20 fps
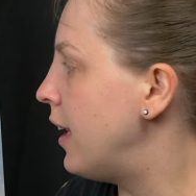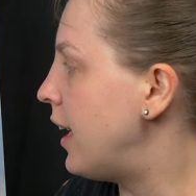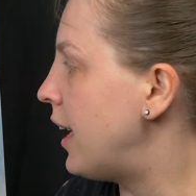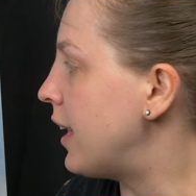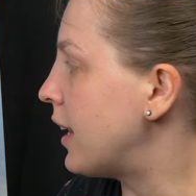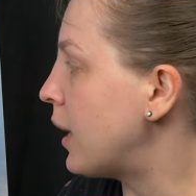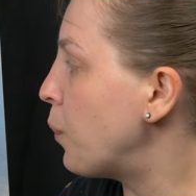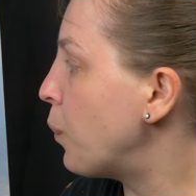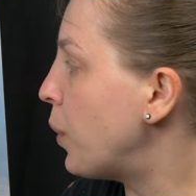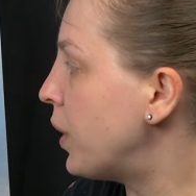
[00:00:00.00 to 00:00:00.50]

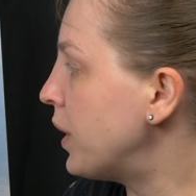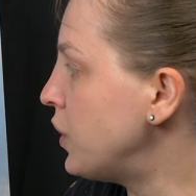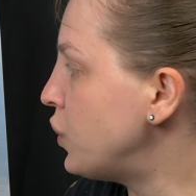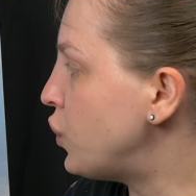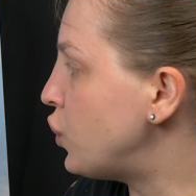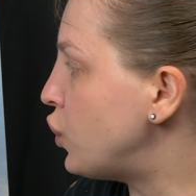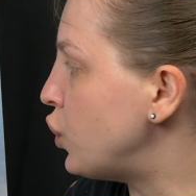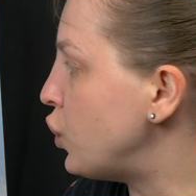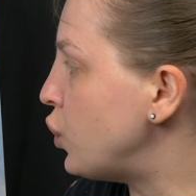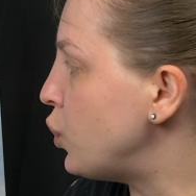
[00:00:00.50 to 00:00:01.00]
And I wanted
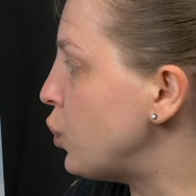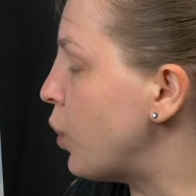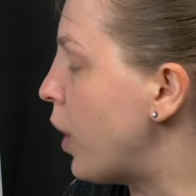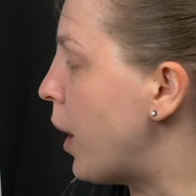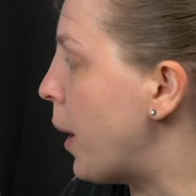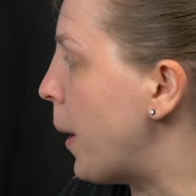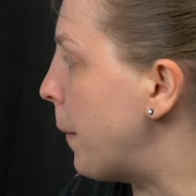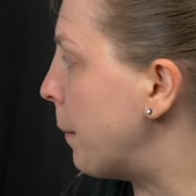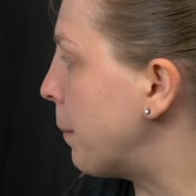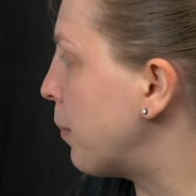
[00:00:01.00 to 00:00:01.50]
to
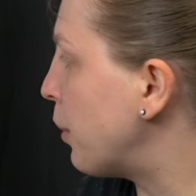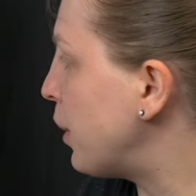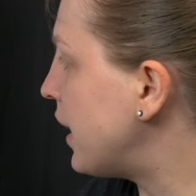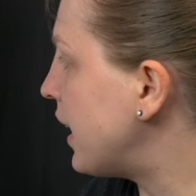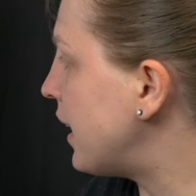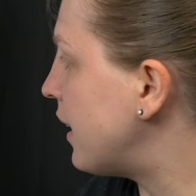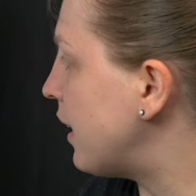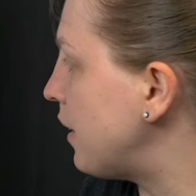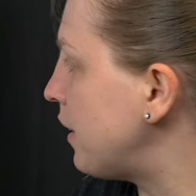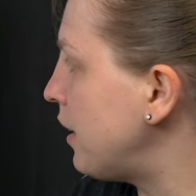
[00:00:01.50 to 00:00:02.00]
um, bring
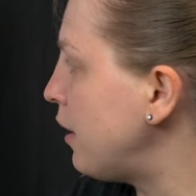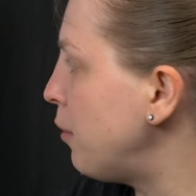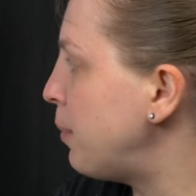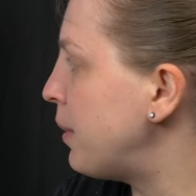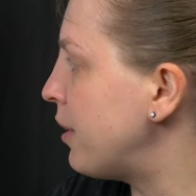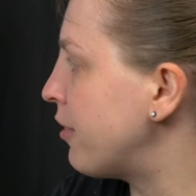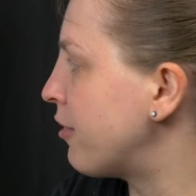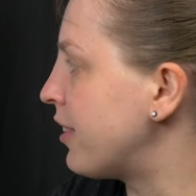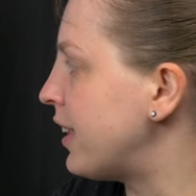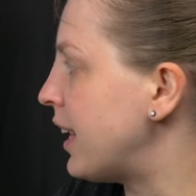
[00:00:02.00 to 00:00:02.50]
in a little
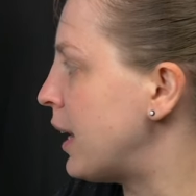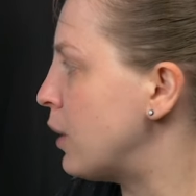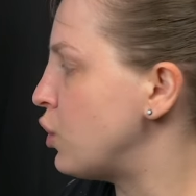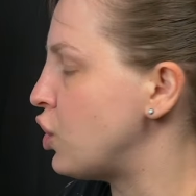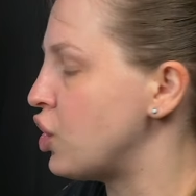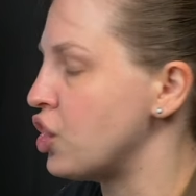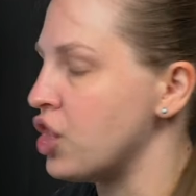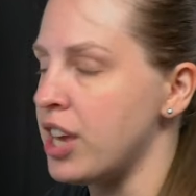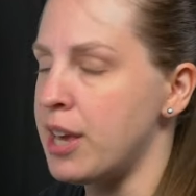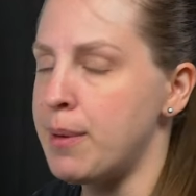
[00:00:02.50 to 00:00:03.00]
bit of cloud
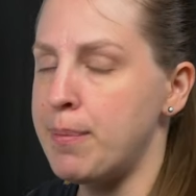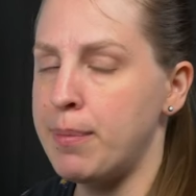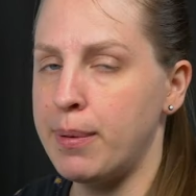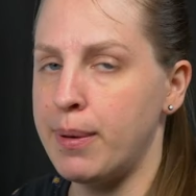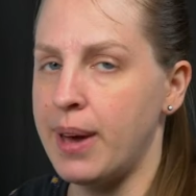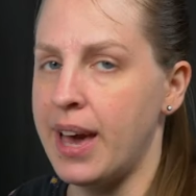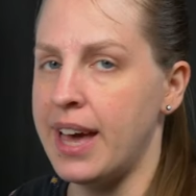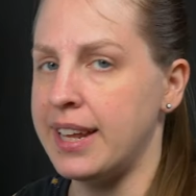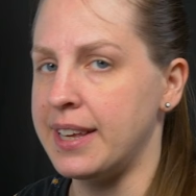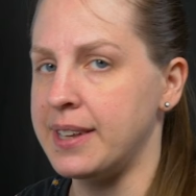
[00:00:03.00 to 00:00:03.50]
shape,
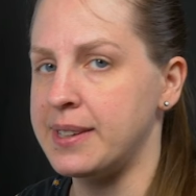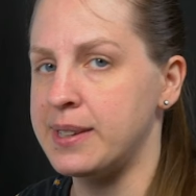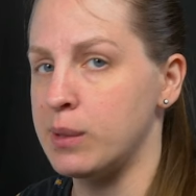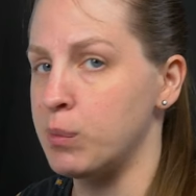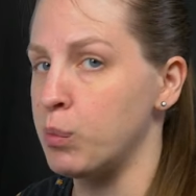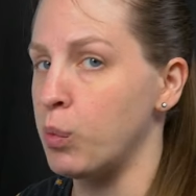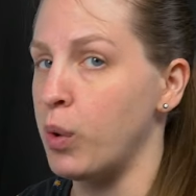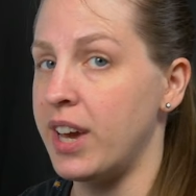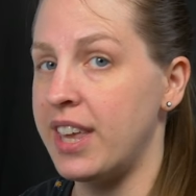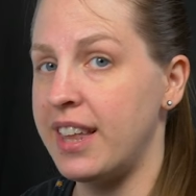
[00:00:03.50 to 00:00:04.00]
adding
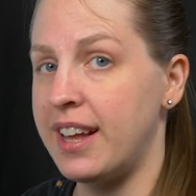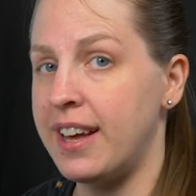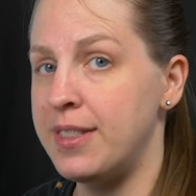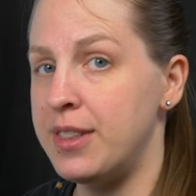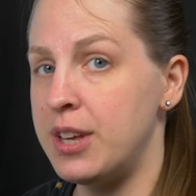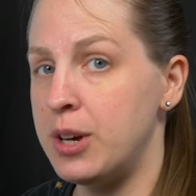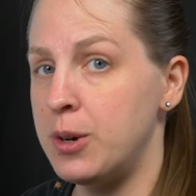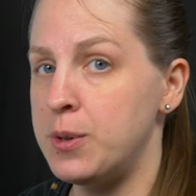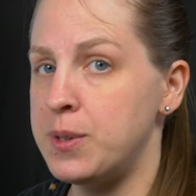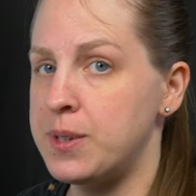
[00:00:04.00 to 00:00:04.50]
some white on
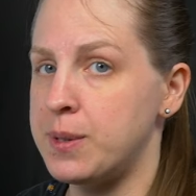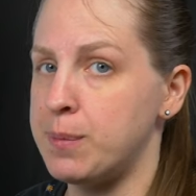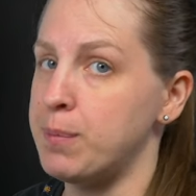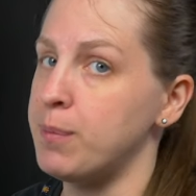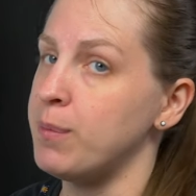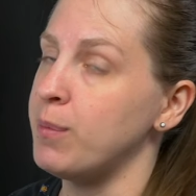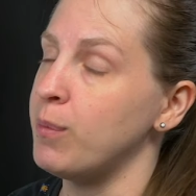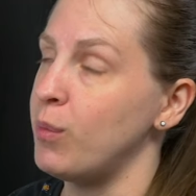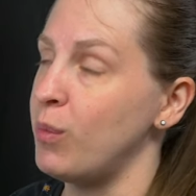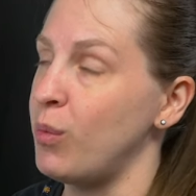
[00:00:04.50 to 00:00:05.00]
those
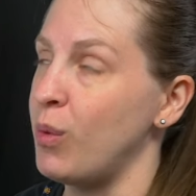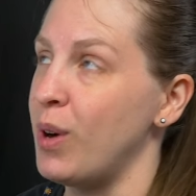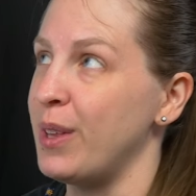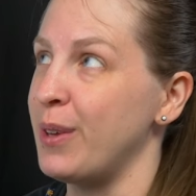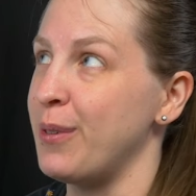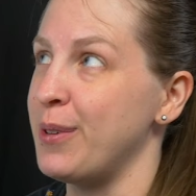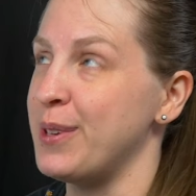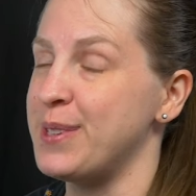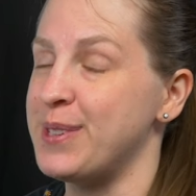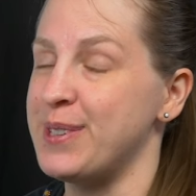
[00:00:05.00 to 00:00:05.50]
while
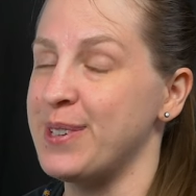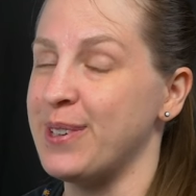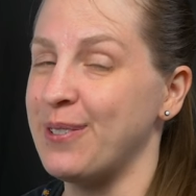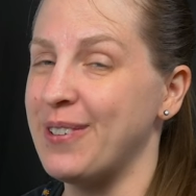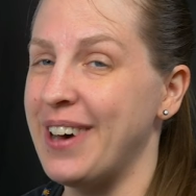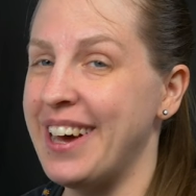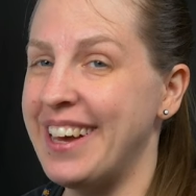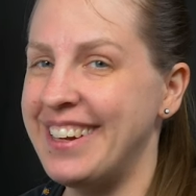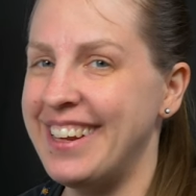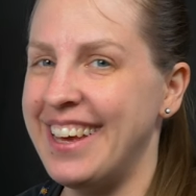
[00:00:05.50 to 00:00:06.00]
it was still
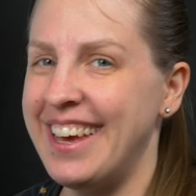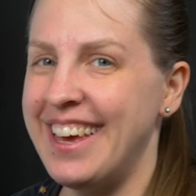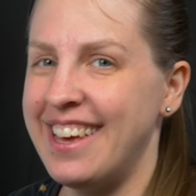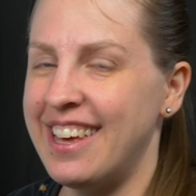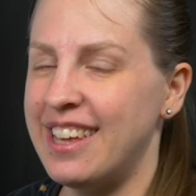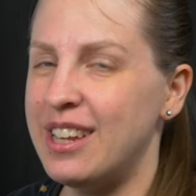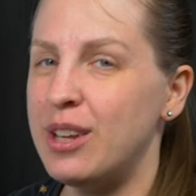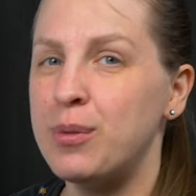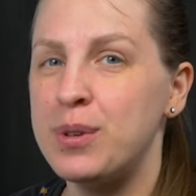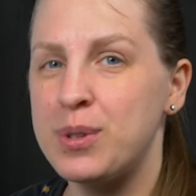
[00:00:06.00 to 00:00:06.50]
wet,
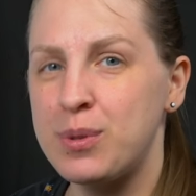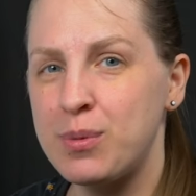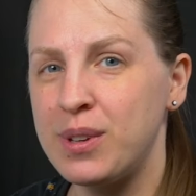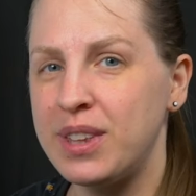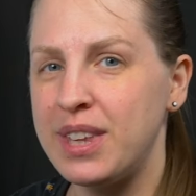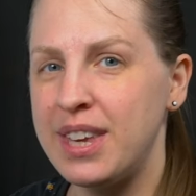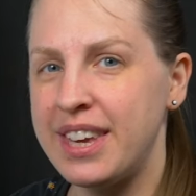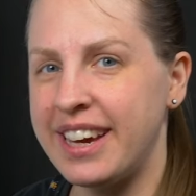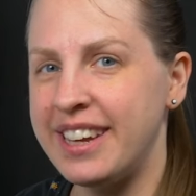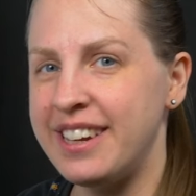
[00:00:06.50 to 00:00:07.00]
and it was
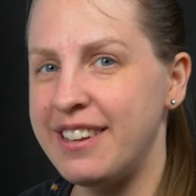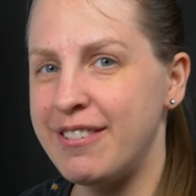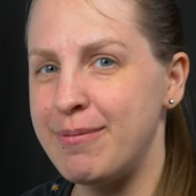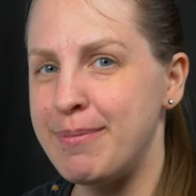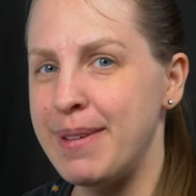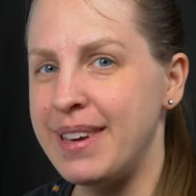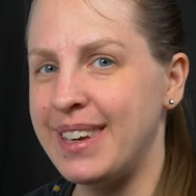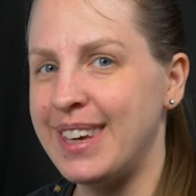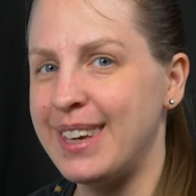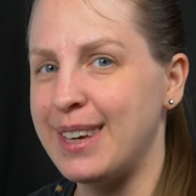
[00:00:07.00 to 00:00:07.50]
really kind of
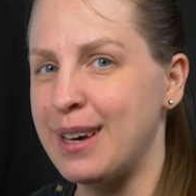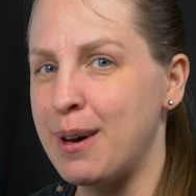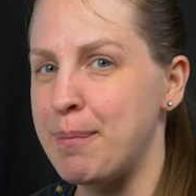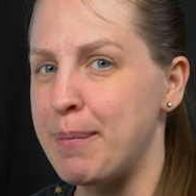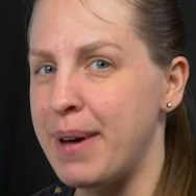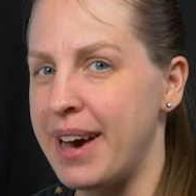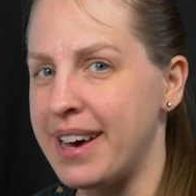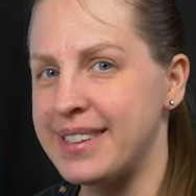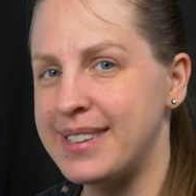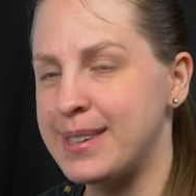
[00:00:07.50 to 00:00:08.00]
making a
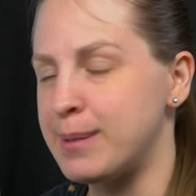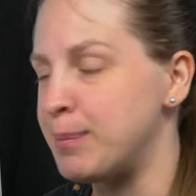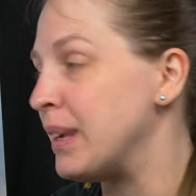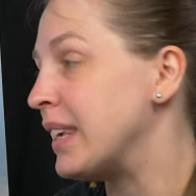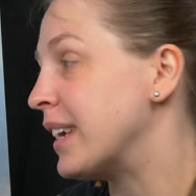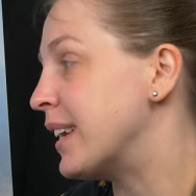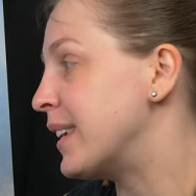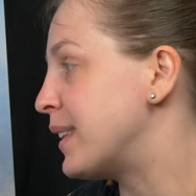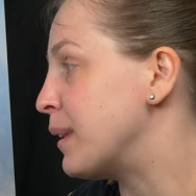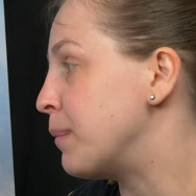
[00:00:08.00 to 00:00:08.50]
mess
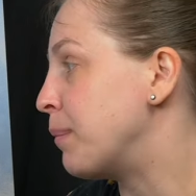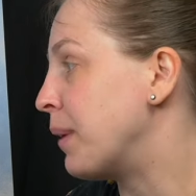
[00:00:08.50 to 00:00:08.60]
because the